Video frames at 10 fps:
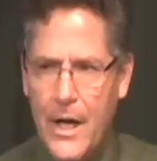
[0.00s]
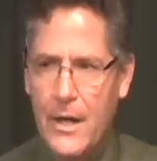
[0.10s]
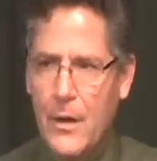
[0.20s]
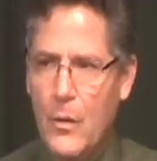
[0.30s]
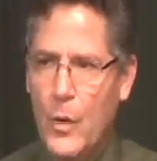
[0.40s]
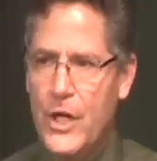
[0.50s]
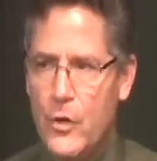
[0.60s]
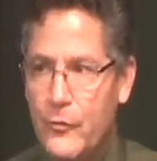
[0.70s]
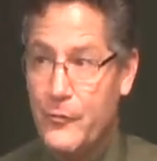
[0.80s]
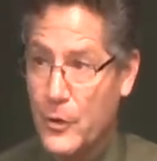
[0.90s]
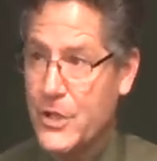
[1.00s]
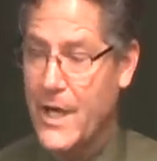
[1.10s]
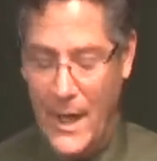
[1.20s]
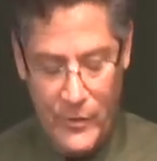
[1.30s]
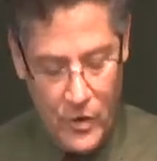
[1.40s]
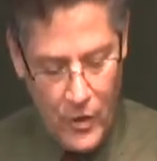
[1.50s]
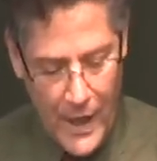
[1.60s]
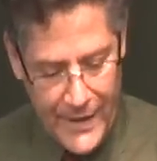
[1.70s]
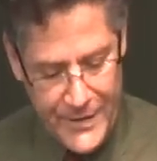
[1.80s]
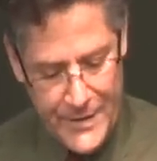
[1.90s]
it when you first came to
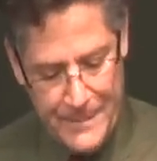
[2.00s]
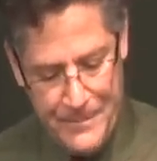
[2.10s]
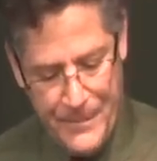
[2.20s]
Christ.